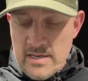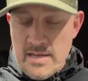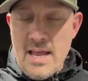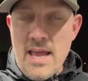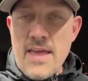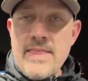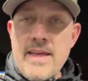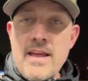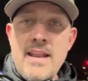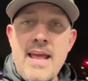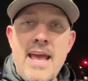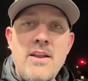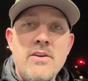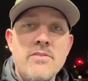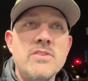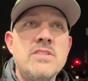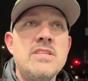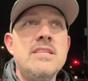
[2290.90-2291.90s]
and then head
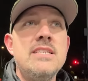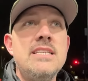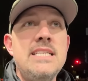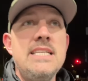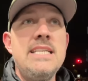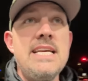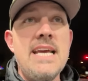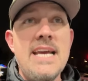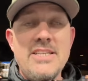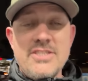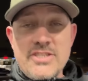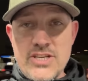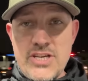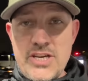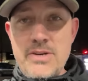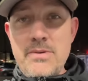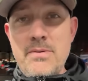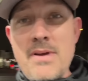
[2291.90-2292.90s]
over to the
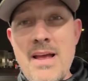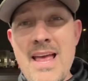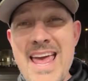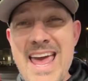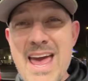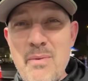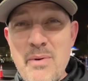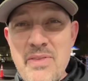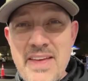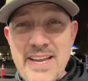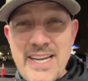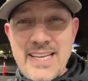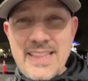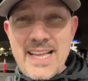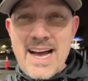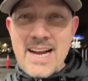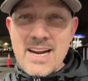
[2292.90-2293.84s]
DDHQ. And with any luck,